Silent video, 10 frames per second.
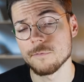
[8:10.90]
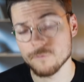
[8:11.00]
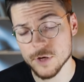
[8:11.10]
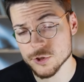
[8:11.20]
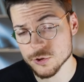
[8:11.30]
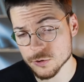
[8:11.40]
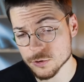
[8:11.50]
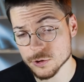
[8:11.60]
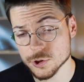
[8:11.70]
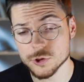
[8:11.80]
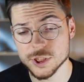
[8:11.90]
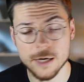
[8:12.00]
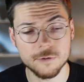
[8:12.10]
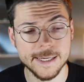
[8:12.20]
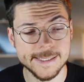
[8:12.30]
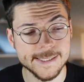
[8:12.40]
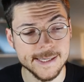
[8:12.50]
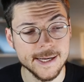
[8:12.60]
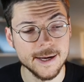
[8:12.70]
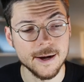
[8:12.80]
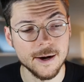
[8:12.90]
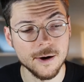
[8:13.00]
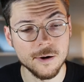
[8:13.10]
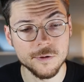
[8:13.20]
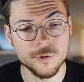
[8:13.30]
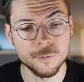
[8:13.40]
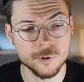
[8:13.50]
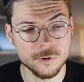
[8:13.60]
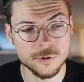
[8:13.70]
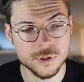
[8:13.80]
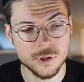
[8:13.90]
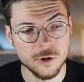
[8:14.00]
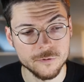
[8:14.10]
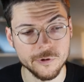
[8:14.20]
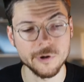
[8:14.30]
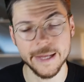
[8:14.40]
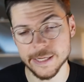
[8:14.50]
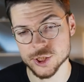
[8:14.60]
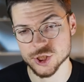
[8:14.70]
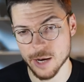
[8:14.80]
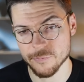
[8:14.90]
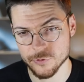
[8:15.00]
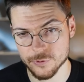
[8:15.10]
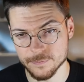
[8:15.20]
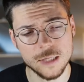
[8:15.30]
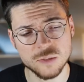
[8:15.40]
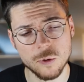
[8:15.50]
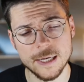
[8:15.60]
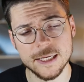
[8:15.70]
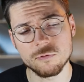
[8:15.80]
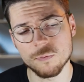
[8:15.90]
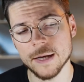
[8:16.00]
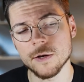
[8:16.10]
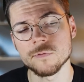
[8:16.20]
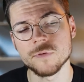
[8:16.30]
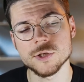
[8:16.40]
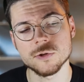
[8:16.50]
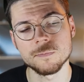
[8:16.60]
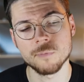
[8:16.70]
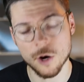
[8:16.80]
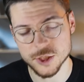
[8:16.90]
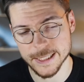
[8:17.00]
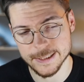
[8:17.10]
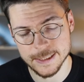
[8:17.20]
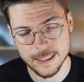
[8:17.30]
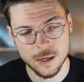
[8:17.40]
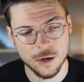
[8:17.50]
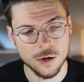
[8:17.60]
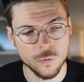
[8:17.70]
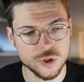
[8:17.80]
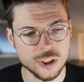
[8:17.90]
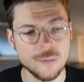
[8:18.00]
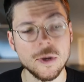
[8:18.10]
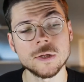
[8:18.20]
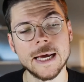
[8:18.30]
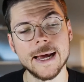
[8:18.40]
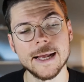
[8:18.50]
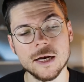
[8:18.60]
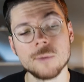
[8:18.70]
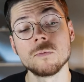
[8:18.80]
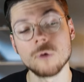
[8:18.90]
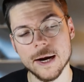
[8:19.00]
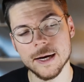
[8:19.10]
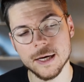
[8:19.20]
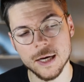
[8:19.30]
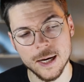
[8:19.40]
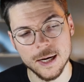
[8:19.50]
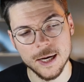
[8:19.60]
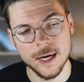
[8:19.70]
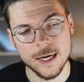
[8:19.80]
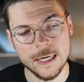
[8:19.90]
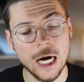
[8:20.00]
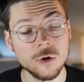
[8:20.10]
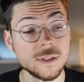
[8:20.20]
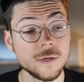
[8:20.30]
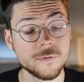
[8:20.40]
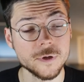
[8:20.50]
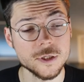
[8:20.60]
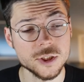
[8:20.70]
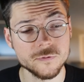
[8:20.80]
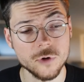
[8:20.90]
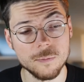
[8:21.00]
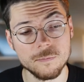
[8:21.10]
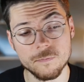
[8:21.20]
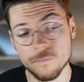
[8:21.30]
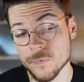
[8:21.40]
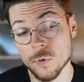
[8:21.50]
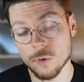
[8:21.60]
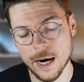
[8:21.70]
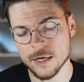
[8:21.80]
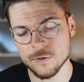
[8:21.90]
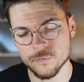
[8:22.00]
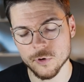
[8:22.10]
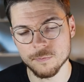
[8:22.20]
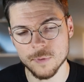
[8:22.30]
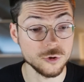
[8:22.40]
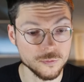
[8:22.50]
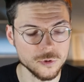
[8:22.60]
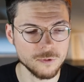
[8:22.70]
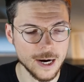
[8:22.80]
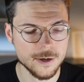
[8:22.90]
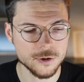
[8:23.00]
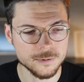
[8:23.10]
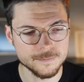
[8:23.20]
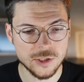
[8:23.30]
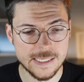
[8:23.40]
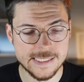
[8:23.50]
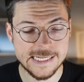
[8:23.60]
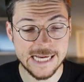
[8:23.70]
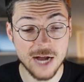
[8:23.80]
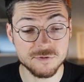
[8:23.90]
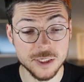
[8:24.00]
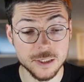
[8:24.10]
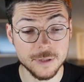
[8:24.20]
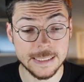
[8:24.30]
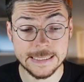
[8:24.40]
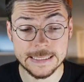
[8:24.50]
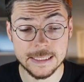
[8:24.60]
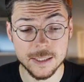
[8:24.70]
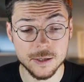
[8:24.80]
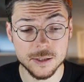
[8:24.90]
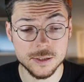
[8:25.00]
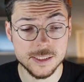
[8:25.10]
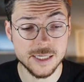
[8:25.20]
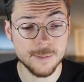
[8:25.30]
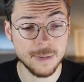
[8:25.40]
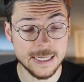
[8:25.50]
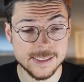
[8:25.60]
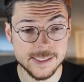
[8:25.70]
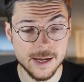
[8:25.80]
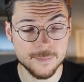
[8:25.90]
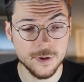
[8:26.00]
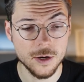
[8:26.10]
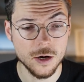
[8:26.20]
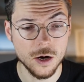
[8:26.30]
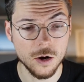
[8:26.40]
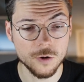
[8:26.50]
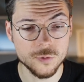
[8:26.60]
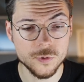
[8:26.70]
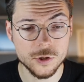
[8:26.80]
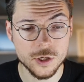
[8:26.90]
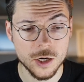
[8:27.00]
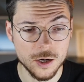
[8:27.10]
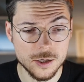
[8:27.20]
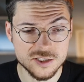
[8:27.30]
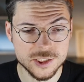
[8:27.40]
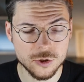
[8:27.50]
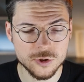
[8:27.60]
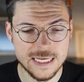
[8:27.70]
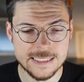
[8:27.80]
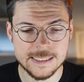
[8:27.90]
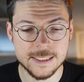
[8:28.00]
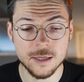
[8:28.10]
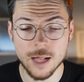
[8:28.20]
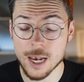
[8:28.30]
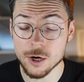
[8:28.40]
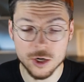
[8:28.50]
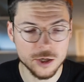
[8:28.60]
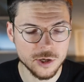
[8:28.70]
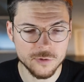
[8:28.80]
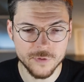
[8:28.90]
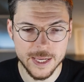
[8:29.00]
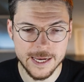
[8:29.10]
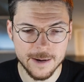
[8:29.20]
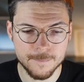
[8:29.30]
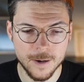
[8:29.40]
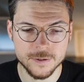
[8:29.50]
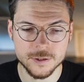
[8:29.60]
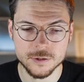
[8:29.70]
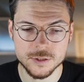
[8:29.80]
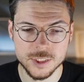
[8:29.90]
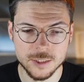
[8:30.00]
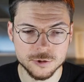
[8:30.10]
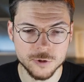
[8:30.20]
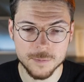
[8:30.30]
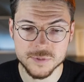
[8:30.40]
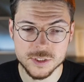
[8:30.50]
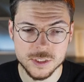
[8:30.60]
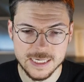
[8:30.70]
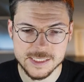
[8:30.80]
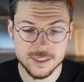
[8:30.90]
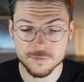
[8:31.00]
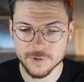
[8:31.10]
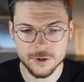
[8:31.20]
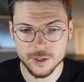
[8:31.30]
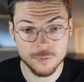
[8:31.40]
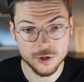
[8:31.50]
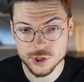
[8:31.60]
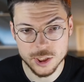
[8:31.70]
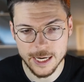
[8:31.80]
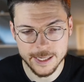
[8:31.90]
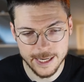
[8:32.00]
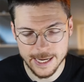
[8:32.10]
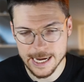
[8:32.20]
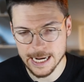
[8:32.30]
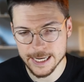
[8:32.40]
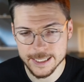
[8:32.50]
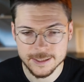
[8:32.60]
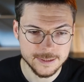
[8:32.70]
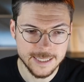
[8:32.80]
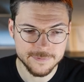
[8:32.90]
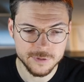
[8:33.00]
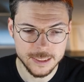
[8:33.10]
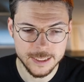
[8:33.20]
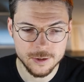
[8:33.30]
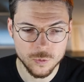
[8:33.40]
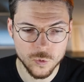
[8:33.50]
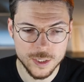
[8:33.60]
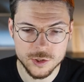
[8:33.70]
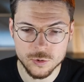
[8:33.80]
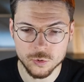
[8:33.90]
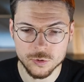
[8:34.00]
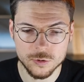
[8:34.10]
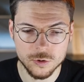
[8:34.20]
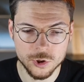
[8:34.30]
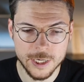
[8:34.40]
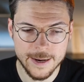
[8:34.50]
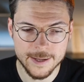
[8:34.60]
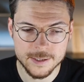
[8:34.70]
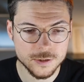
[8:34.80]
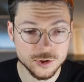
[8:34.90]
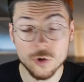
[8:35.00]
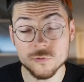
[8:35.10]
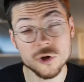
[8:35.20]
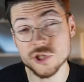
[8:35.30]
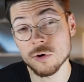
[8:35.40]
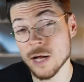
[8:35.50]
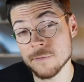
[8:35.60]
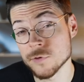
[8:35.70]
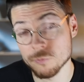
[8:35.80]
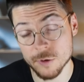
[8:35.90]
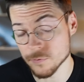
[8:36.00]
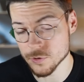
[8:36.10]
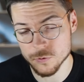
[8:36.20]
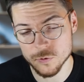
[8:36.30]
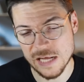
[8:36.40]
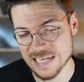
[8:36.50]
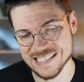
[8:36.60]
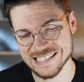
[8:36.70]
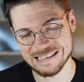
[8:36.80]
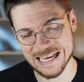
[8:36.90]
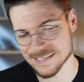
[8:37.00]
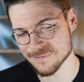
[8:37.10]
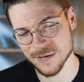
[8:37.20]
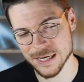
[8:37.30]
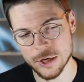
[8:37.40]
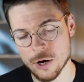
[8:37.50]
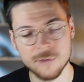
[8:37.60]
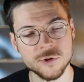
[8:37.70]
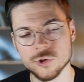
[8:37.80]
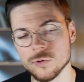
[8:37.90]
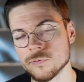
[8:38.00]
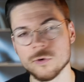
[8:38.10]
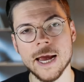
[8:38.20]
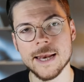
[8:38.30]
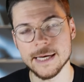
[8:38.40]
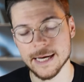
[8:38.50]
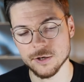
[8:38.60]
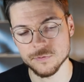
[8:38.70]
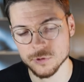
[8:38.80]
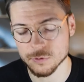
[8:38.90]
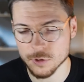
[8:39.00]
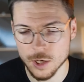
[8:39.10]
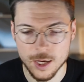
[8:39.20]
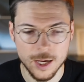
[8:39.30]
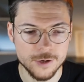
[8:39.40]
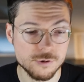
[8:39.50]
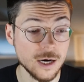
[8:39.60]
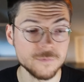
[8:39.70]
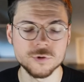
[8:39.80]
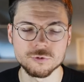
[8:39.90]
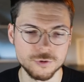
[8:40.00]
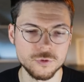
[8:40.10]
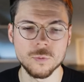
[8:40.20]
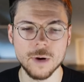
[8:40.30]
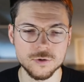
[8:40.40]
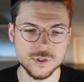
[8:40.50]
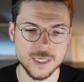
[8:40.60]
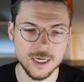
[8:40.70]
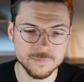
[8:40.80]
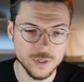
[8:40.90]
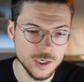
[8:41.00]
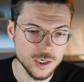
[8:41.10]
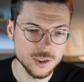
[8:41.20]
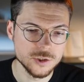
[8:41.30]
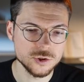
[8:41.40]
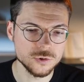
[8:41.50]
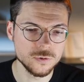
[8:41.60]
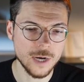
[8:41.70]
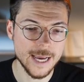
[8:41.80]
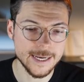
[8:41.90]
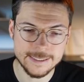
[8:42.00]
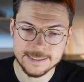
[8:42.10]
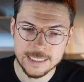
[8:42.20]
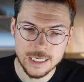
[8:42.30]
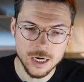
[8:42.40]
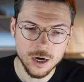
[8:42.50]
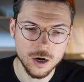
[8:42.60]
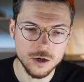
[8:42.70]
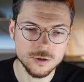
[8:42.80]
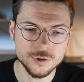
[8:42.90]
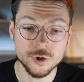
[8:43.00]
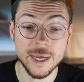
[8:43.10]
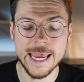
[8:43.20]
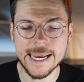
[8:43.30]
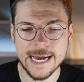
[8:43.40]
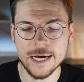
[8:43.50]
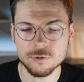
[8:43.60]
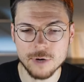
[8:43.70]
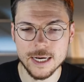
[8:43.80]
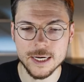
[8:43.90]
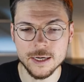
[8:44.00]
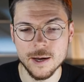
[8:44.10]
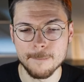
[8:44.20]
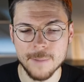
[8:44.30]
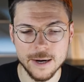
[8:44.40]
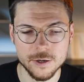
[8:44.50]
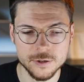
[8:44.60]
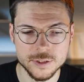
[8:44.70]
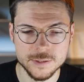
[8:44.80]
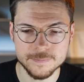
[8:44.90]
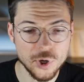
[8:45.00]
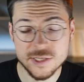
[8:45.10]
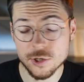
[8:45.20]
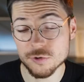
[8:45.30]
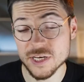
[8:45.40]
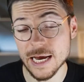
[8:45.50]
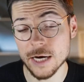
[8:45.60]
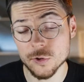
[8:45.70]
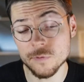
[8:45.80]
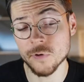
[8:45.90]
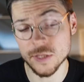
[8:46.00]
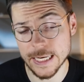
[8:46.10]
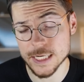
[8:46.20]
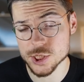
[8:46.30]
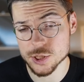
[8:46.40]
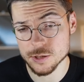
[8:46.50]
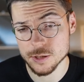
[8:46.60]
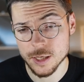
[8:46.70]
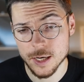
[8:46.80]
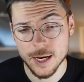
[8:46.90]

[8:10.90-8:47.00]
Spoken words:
feature to generate all the prose for each chapter. That's what I did with my nonfiction project, which is about LLM writing and how it differs from the writing from human writer. As you can see, I've generated step by step all the book. So there's still a lot of AI patterns and tropes. It's still very much like AI. Definitely when you look at it. So of course you'll have to review. That's a thing you have to do for any kind of tool. You have to review by yourself to edit all the AI writing patterns. But it's already a good foundation,